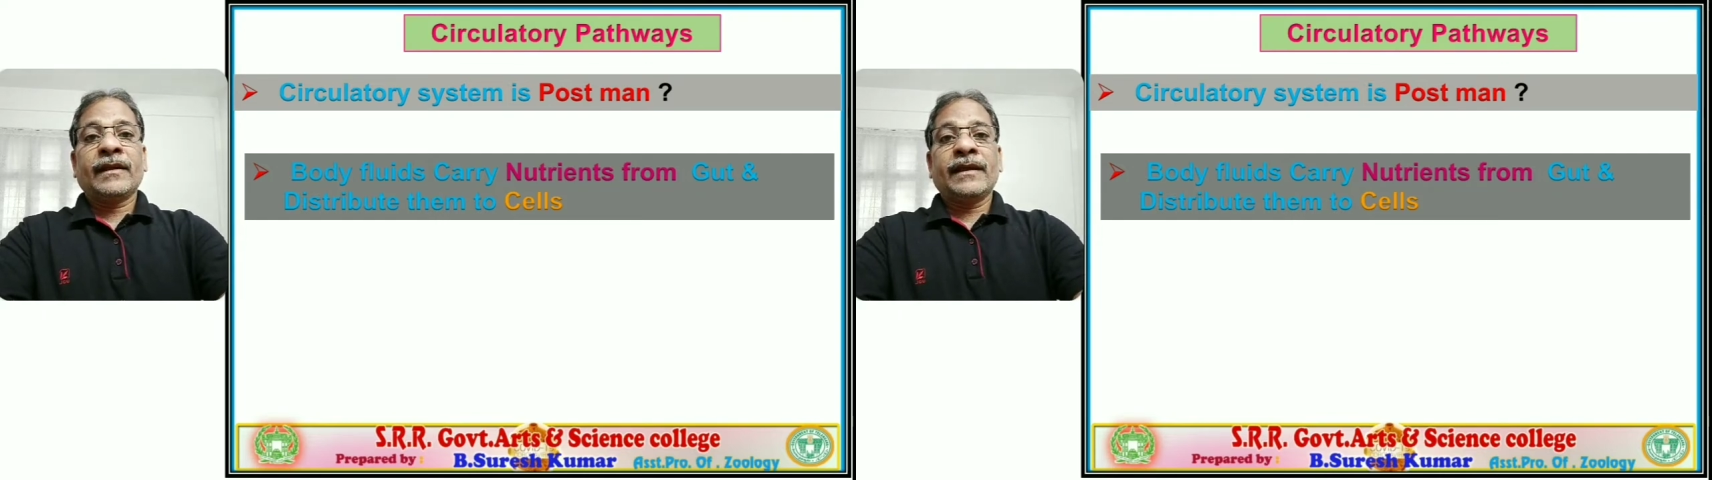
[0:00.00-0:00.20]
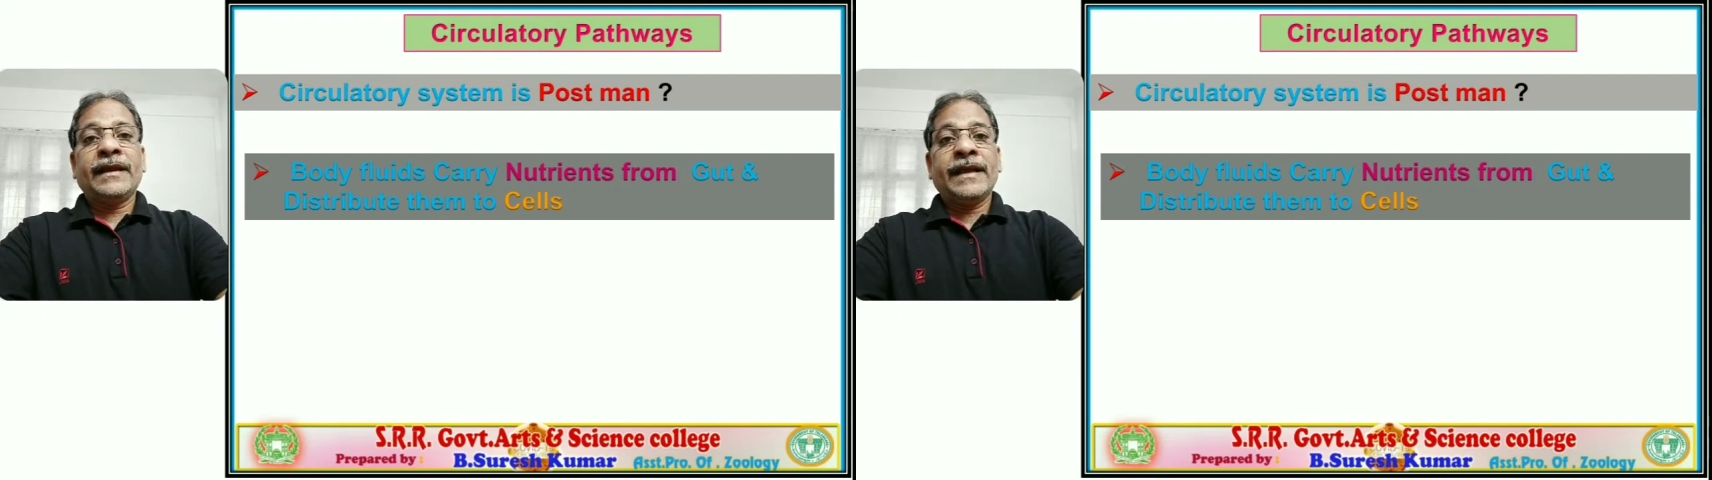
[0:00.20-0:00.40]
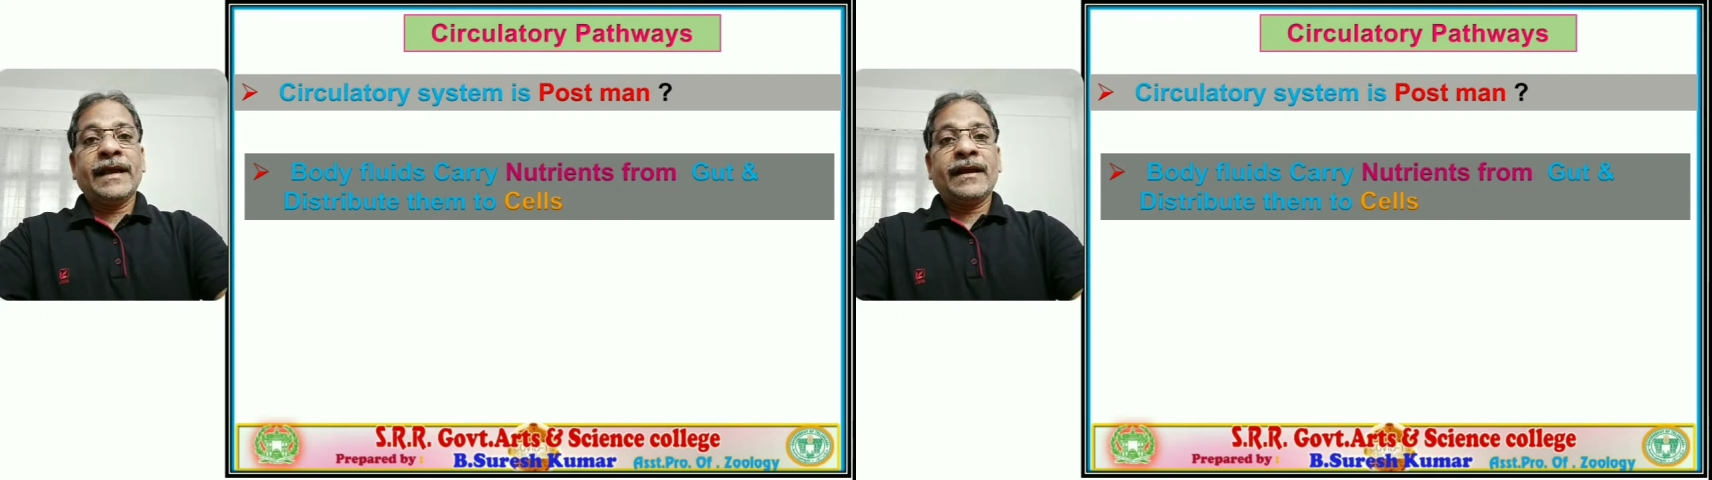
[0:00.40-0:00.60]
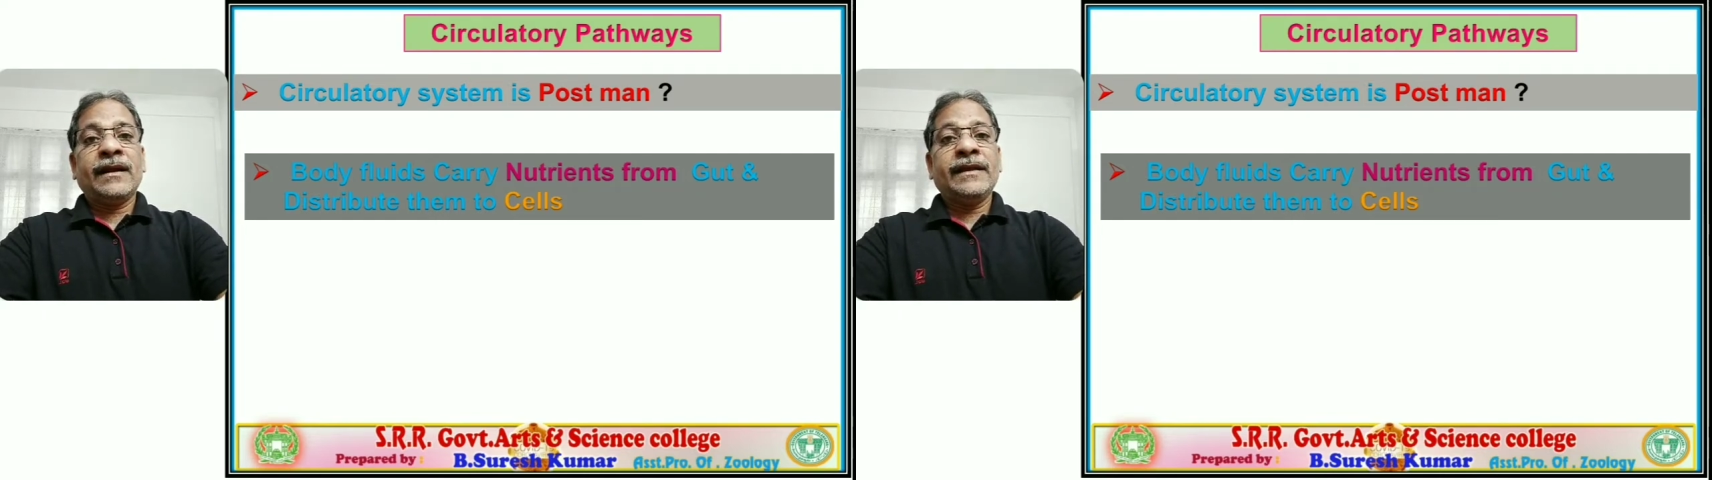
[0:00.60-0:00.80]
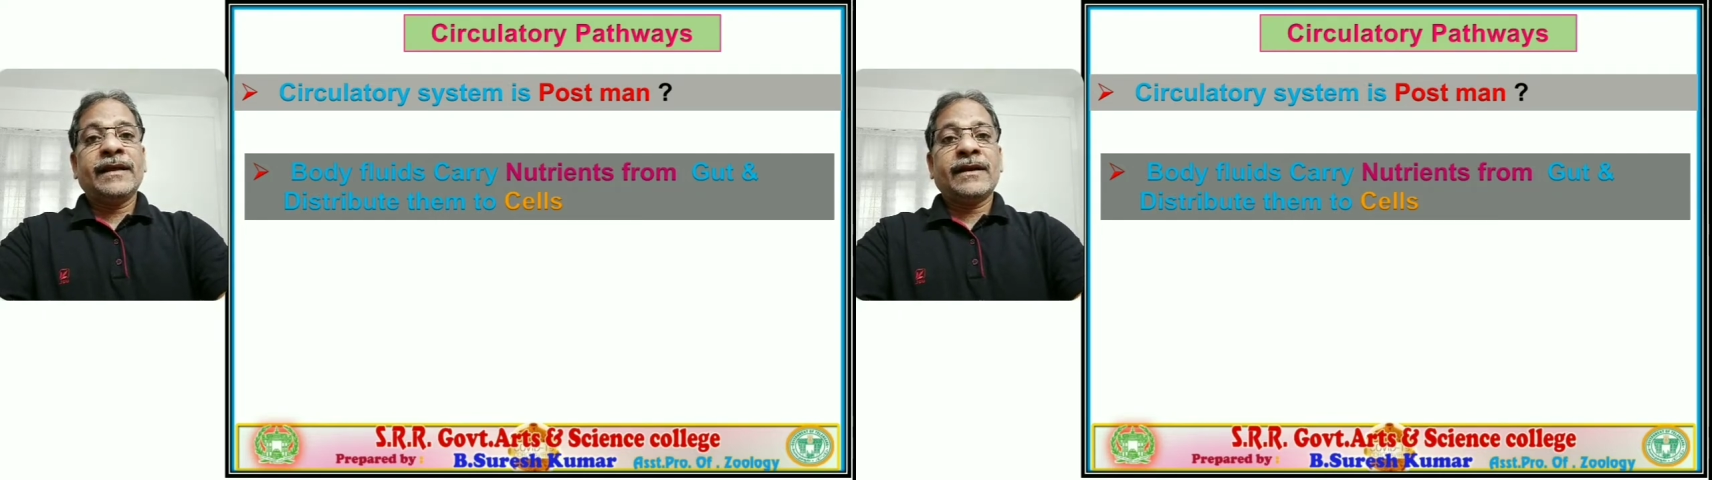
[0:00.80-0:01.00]
in
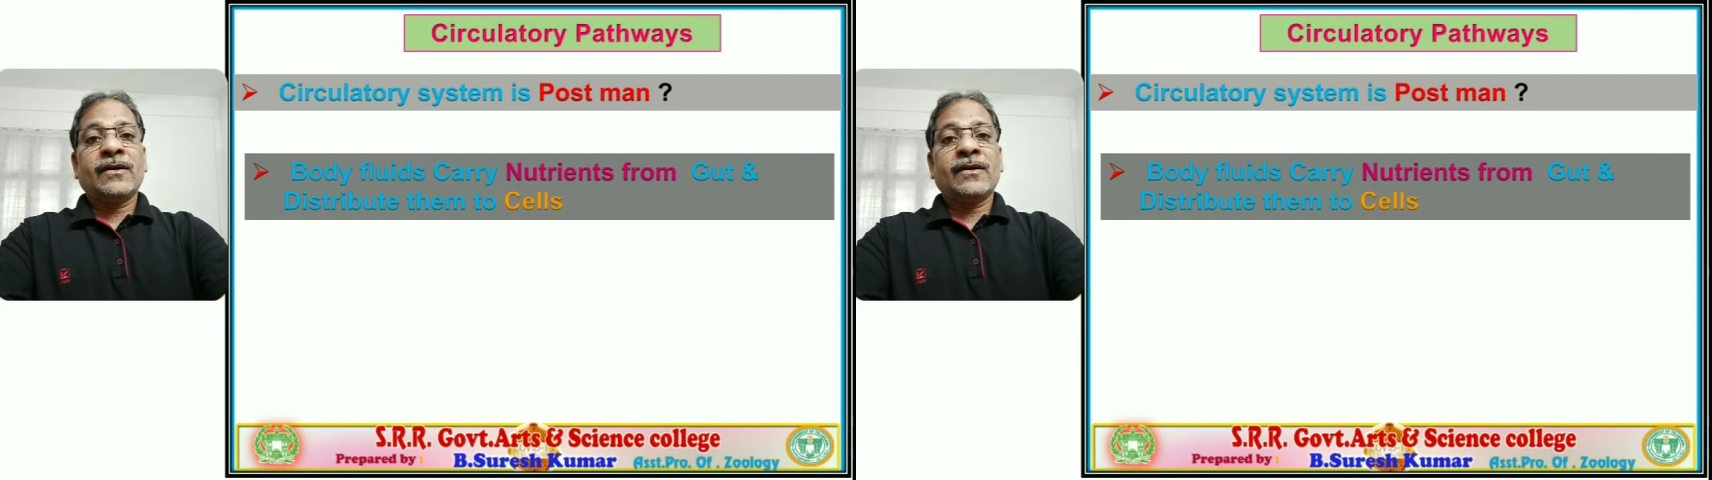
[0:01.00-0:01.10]
earlier